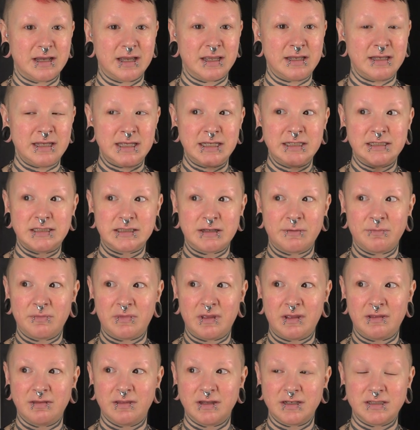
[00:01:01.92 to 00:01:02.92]
I need
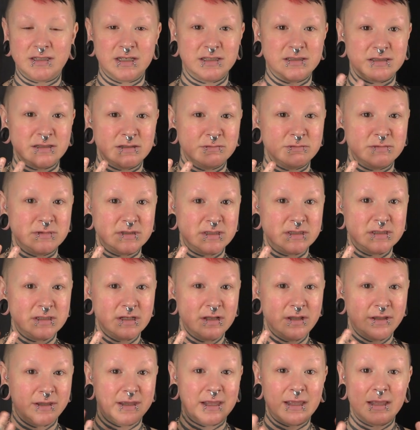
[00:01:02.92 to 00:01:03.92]
something that doesn't
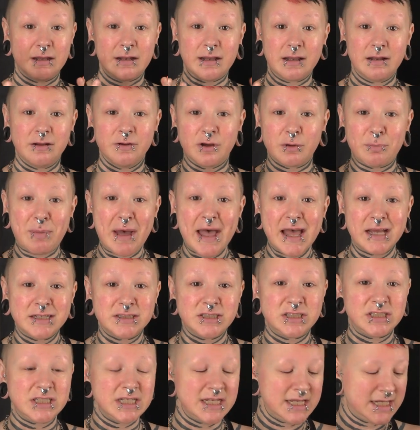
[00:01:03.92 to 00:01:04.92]
look
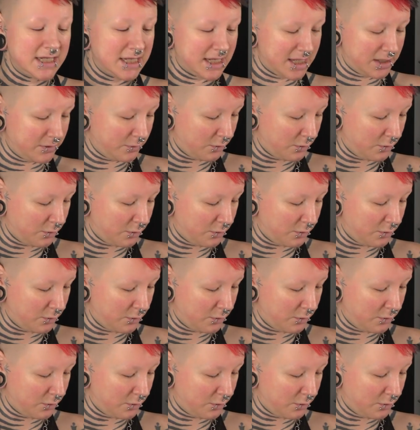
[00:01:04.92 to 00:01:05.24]
patchy